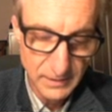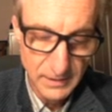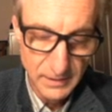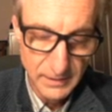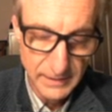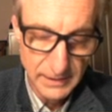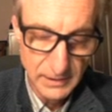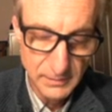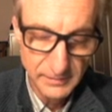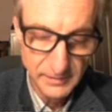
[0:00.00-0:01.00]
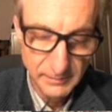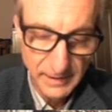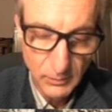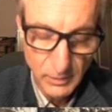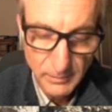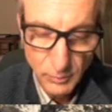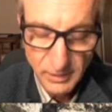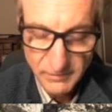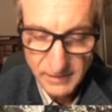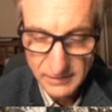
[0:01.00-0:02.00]
that it uses about
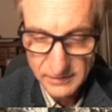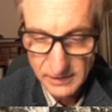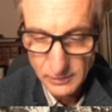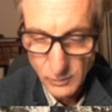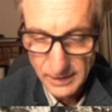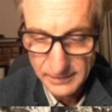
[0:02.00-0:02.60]
1.5 kilowatts.